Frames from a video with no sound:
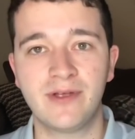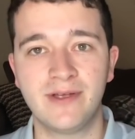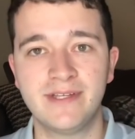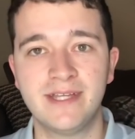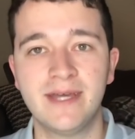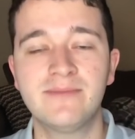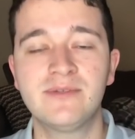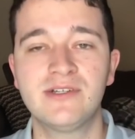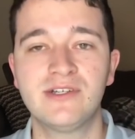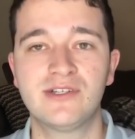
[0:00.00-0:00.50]
he
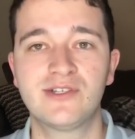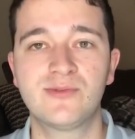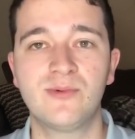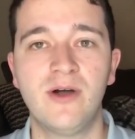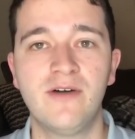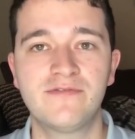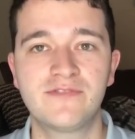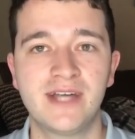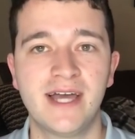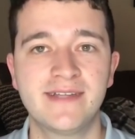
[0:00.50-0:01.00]
attempted just
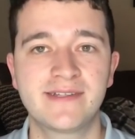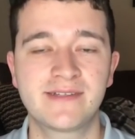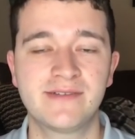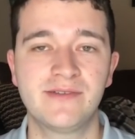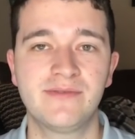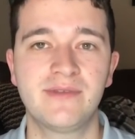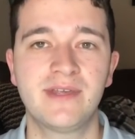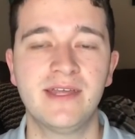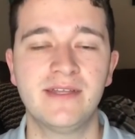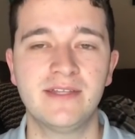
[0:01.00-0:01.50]
12 shots because he
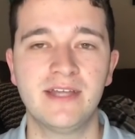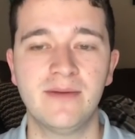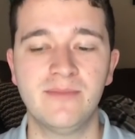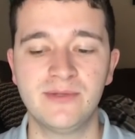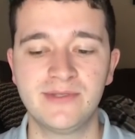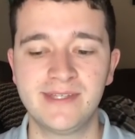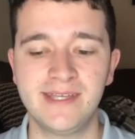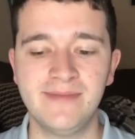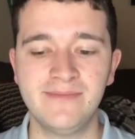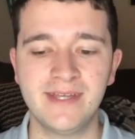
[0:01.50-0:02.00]
was getting
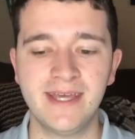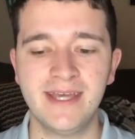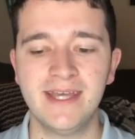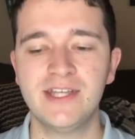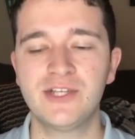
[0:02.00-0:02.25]
double-teamed,